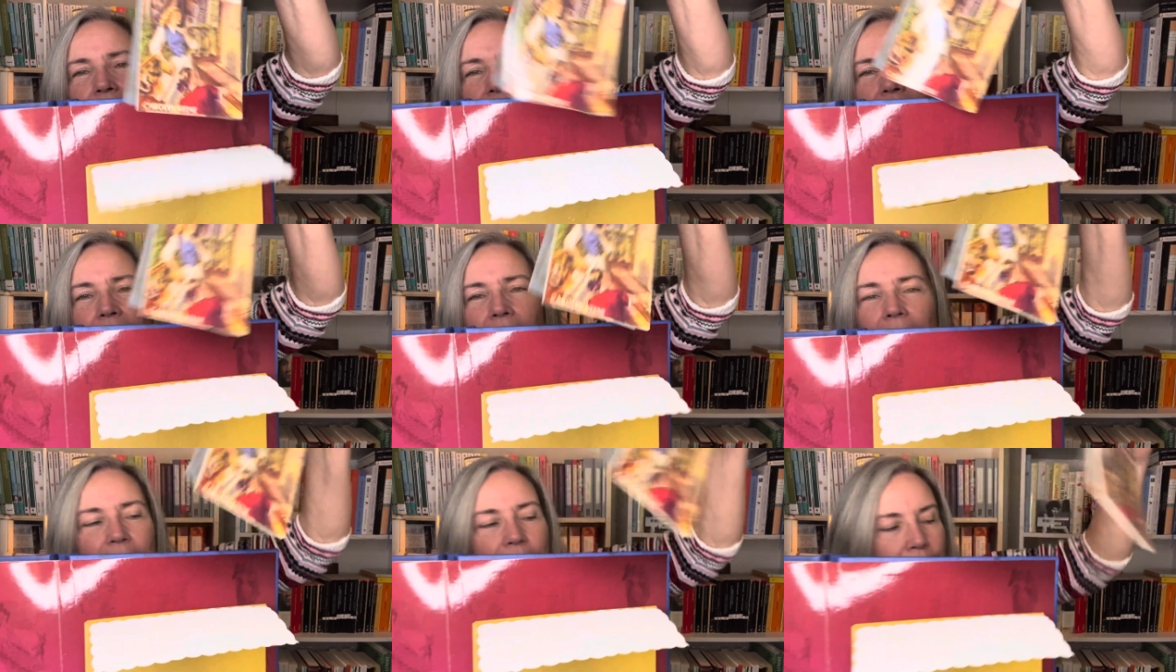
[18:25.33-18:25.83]

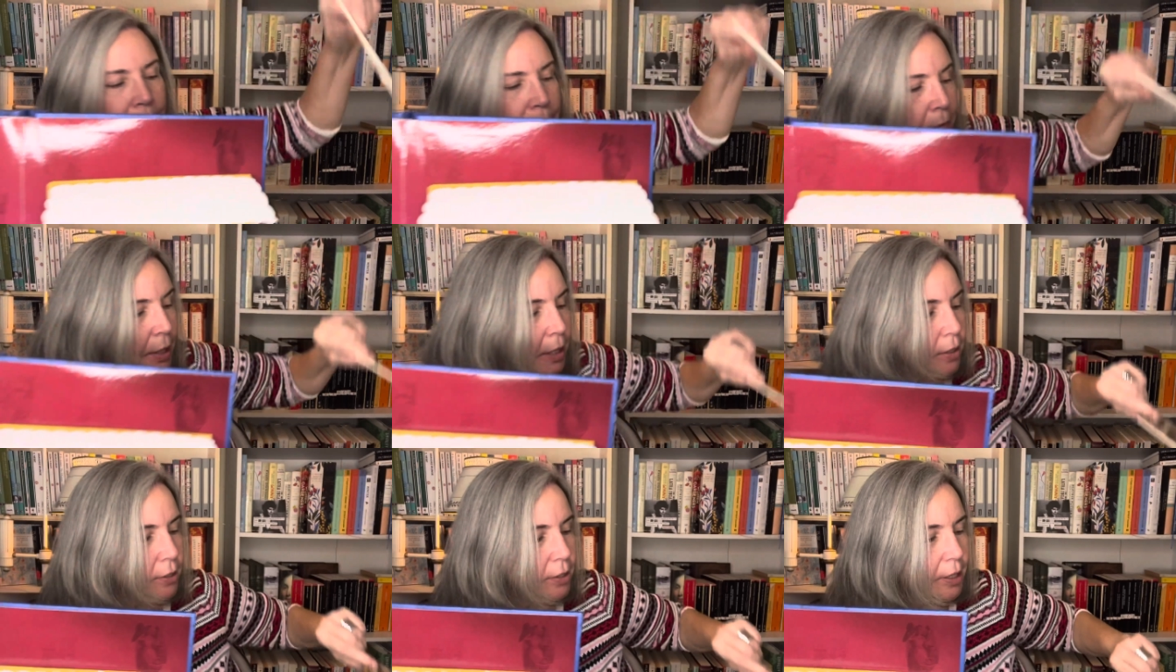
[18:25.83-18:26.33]
Okay,
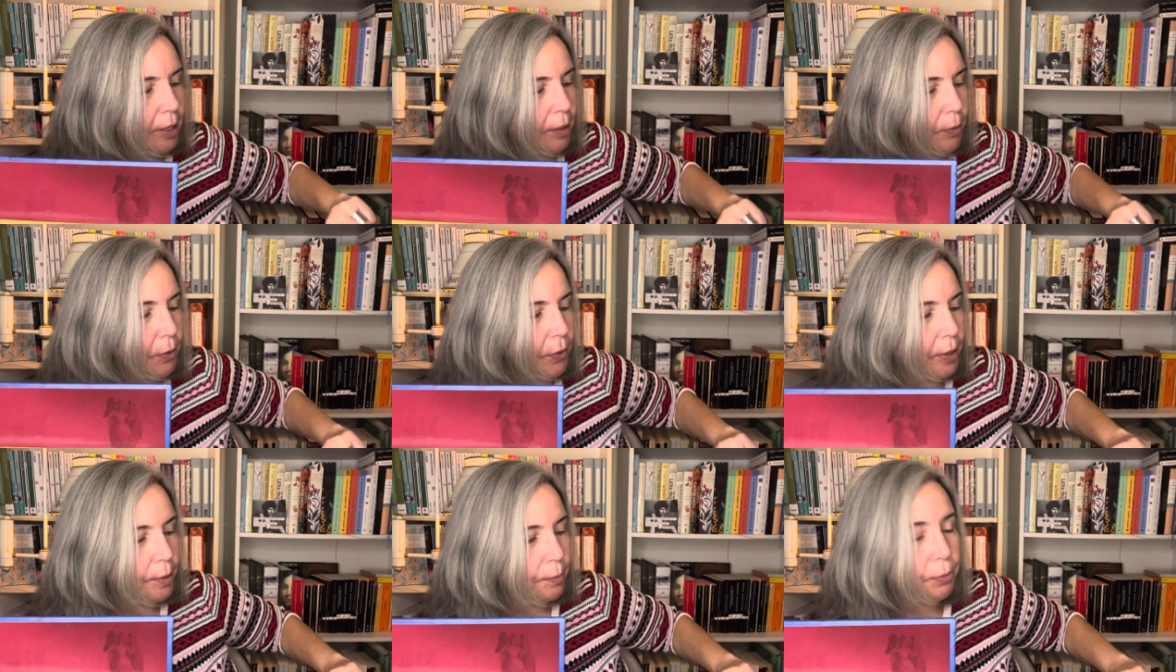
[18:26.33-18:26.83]
so now I'm
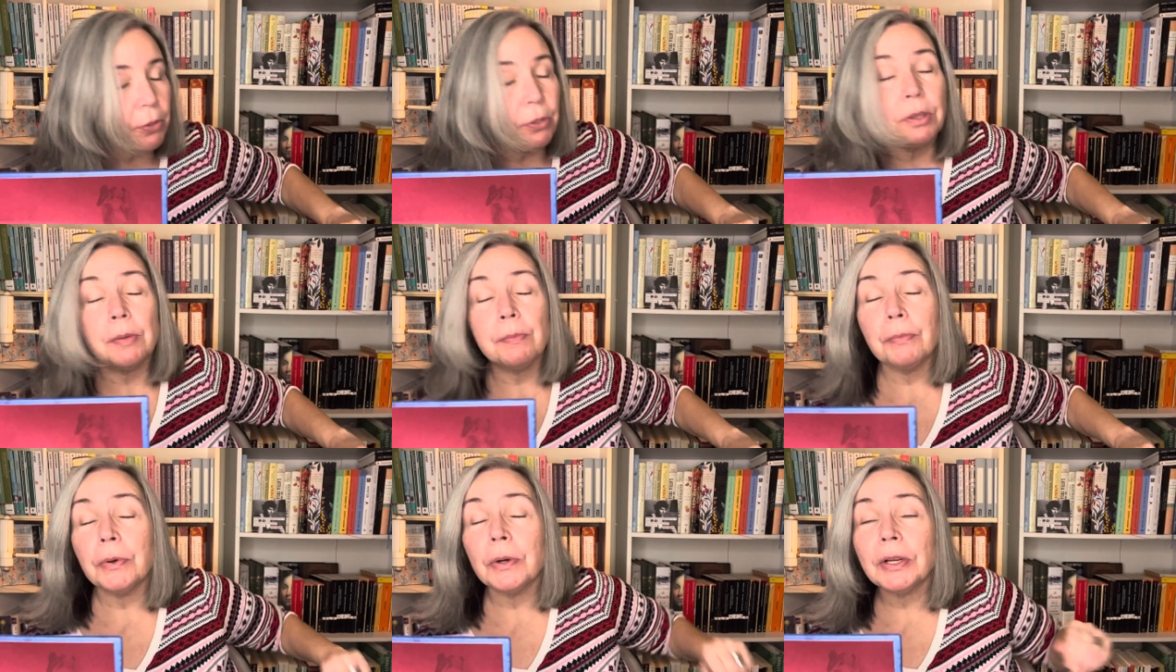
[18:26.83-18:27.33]
going to put
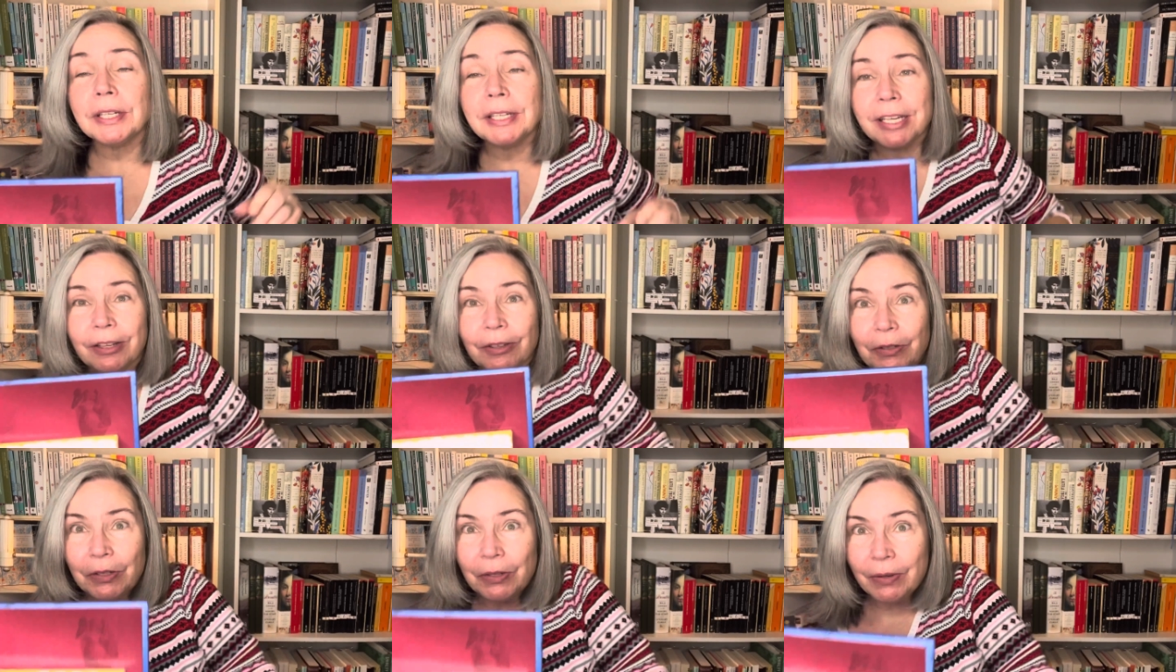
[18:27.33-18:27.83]
the book
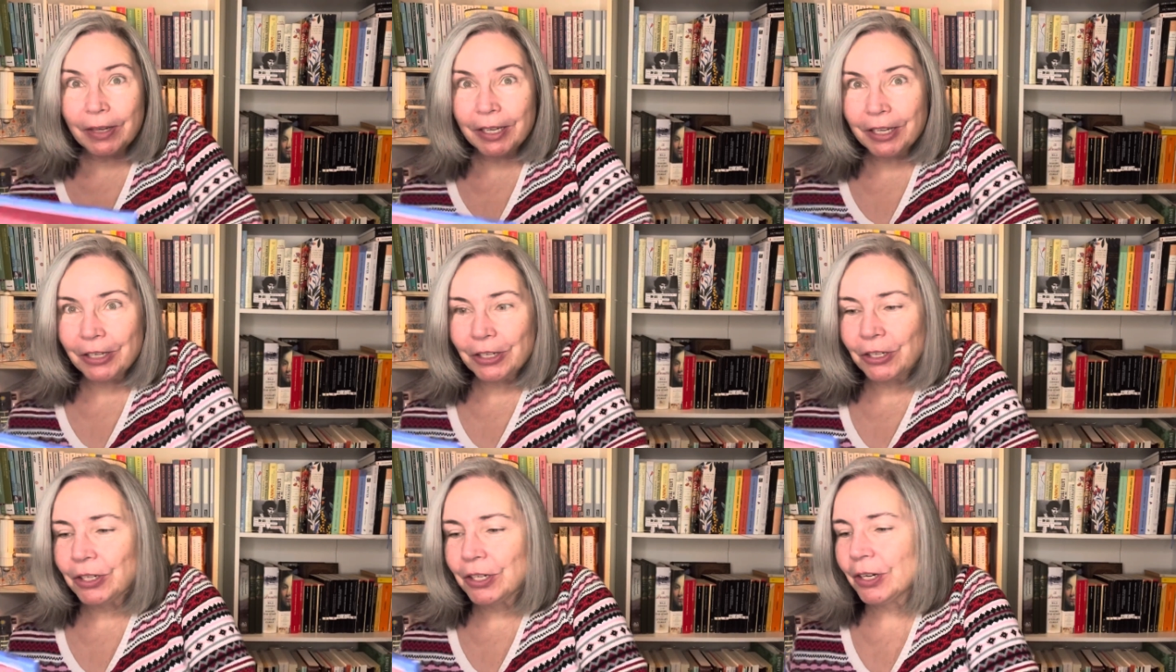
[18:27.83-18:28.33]
down so I
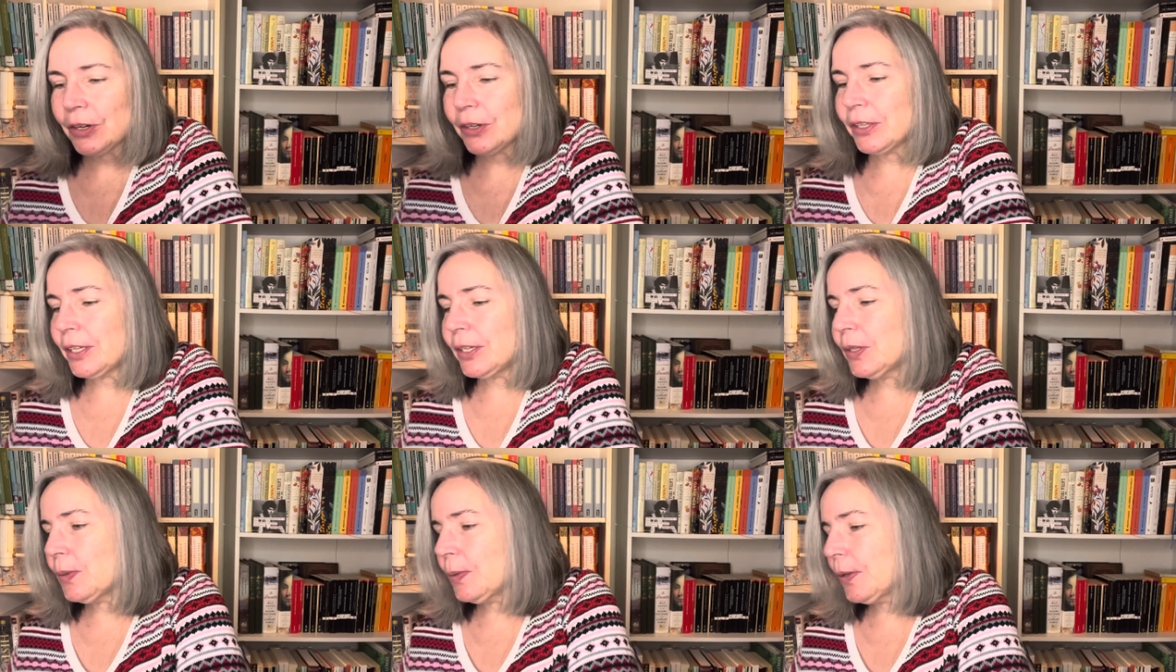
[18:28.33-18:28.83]
can share
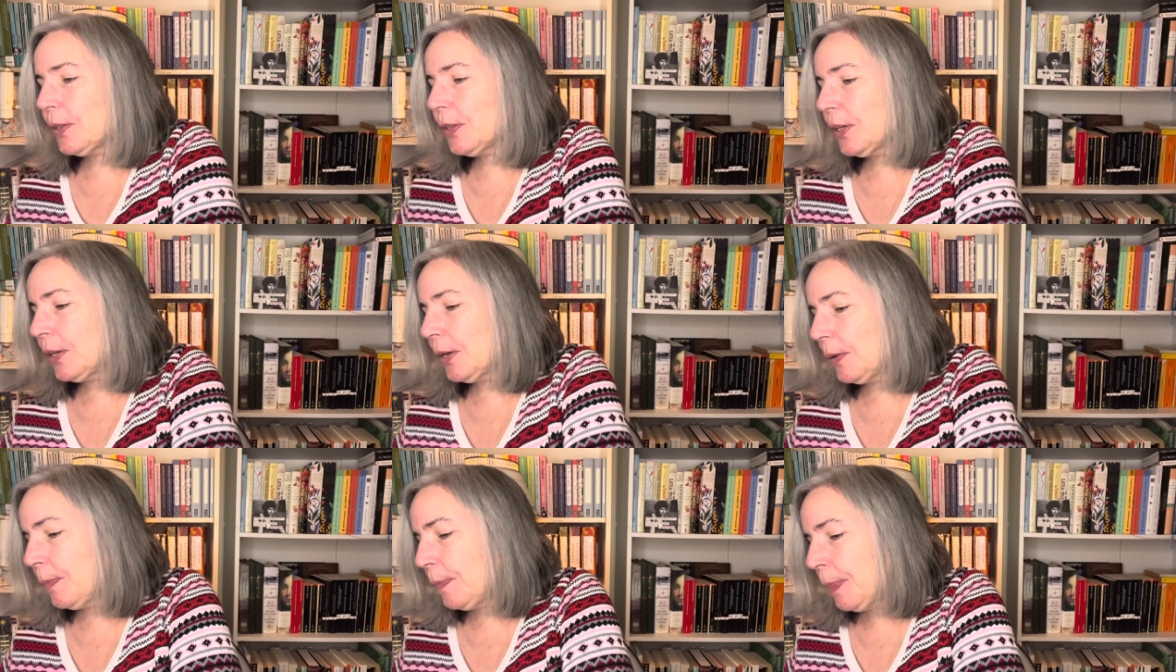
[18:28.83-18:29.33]
these with
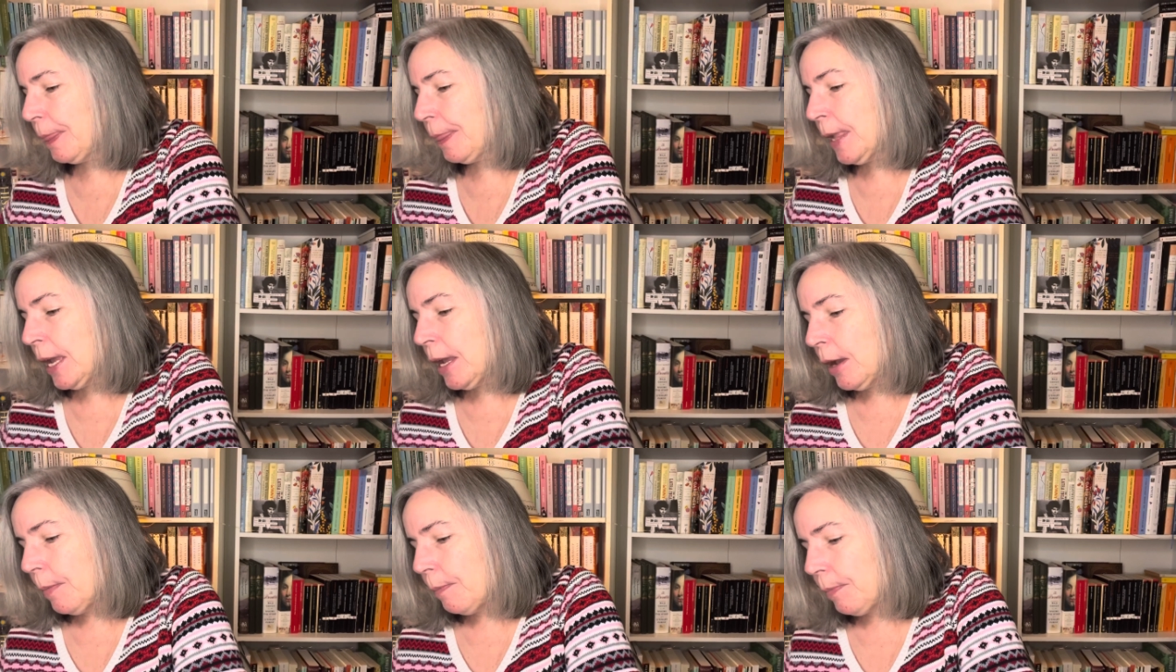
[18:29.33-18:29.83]
you.
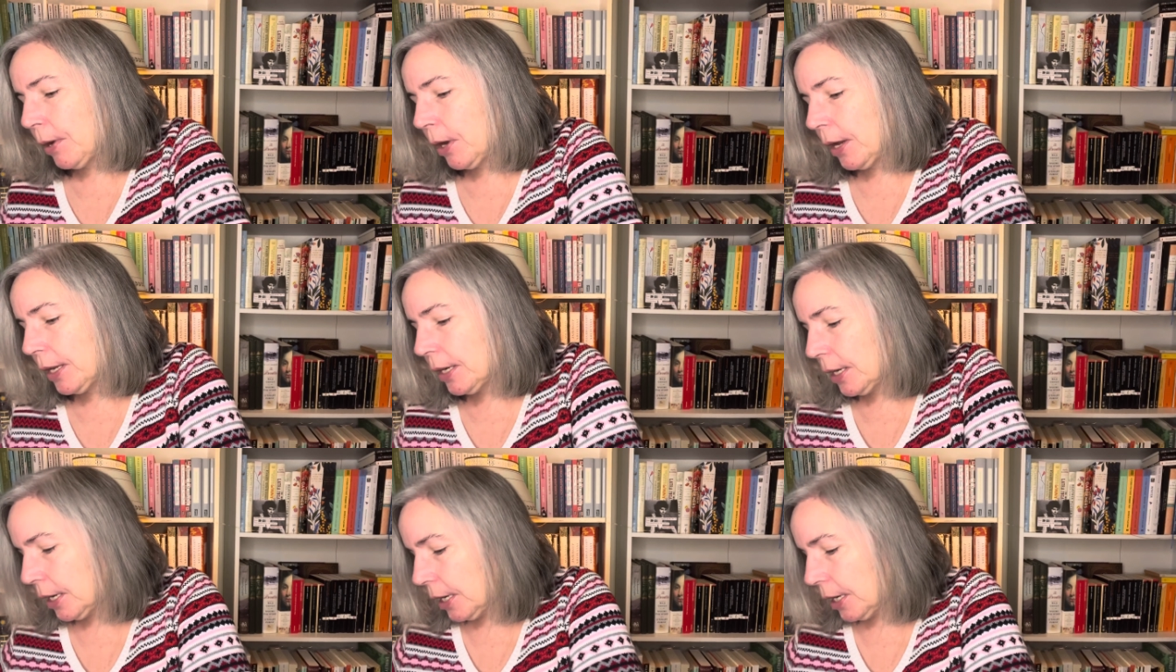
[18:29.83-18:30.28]
But